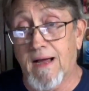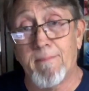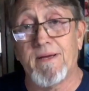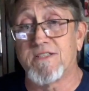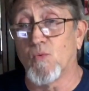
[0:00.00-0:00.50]
I
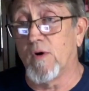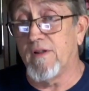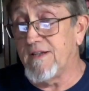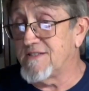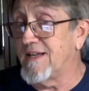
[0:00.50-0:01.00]
bet you one of
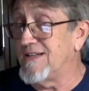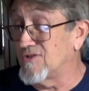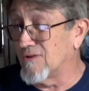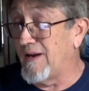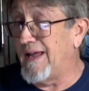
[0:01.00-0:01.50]
these days
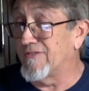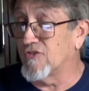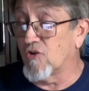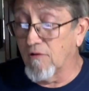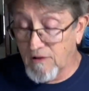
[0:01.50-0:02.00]
they're going to have to
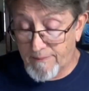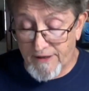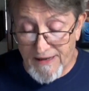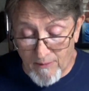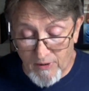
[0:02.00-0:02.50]
start
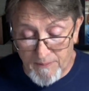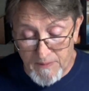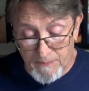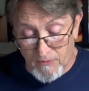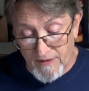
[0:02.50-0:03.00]
limiting how many
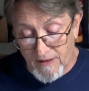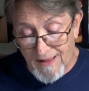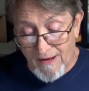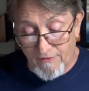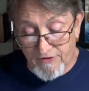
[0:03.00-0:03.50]
people they
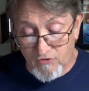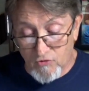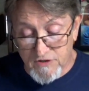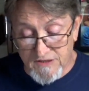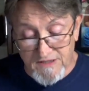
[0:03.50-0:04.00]
allow in the
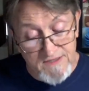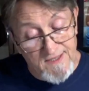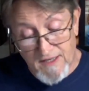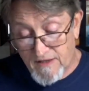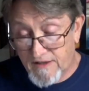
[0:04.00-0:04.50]
doors, because
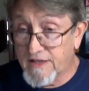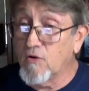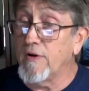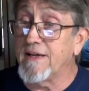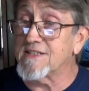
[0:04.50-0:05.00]
you can
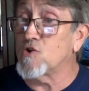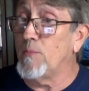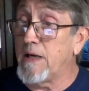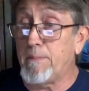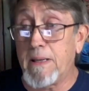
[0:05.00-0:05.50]
only get so
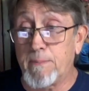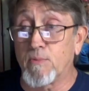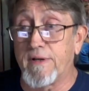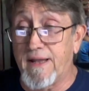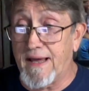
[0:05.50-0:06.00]
many
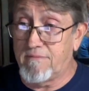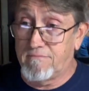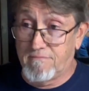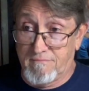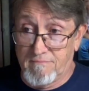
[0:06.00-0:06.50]
people in that
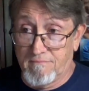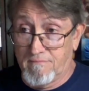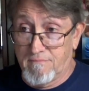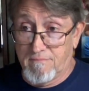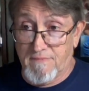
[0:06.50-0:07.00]

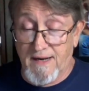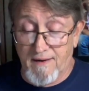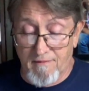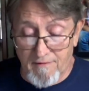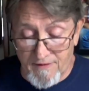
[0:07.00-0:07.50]

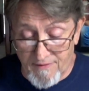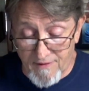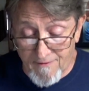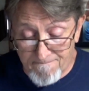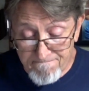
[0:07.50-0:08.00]
area there.